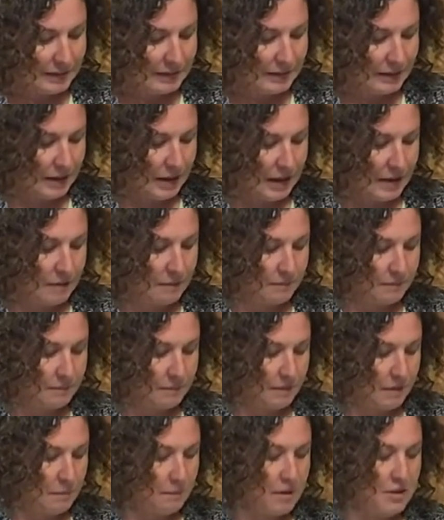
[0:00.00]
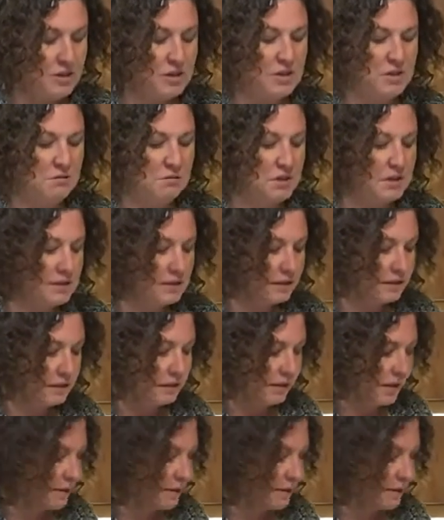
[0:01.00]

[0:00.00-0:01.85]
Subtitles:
Okay, I might just do just a little less